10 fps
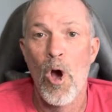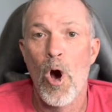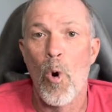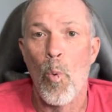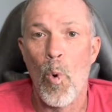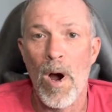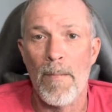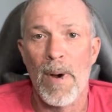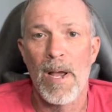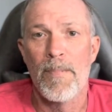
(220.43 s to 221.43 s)

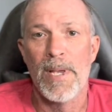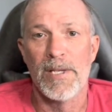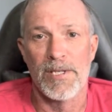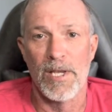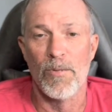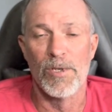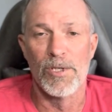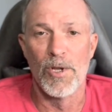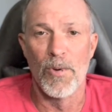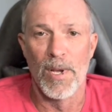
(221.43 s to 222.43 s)
what my PC was
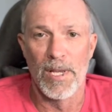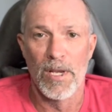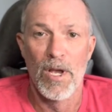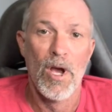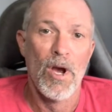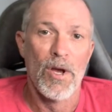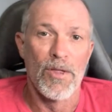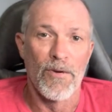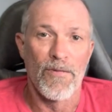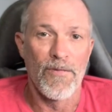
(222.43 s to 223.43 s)
doing.
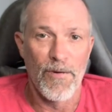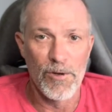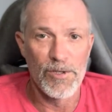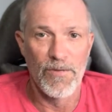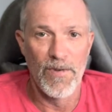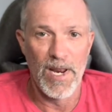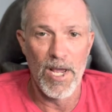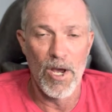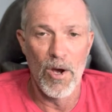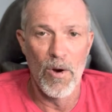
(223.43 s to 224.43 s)
The first
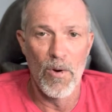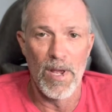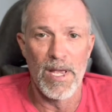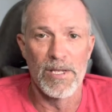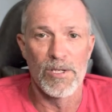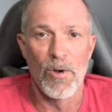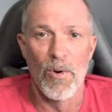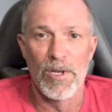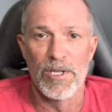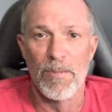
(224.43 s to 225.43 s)
video is
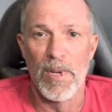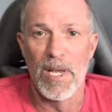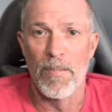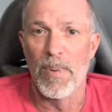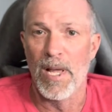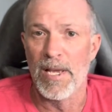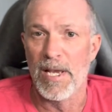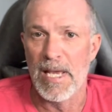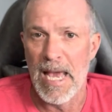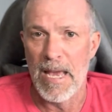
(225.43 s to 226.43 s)
going to be playing
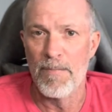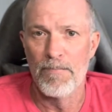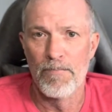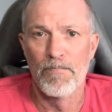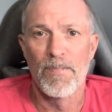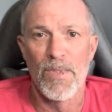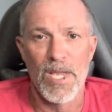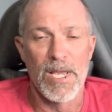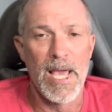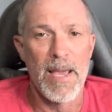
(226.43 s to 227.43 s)
a game.
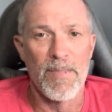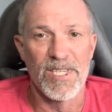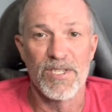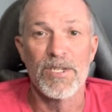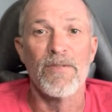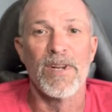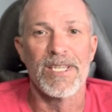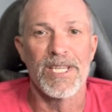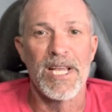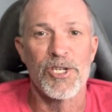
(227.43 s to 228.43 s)
The game is
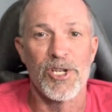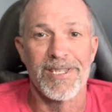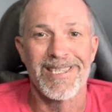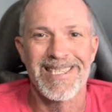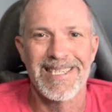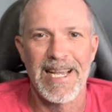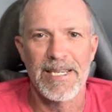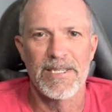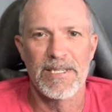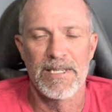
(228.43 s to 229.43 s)
Civilization
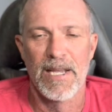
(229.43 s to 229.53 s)
6,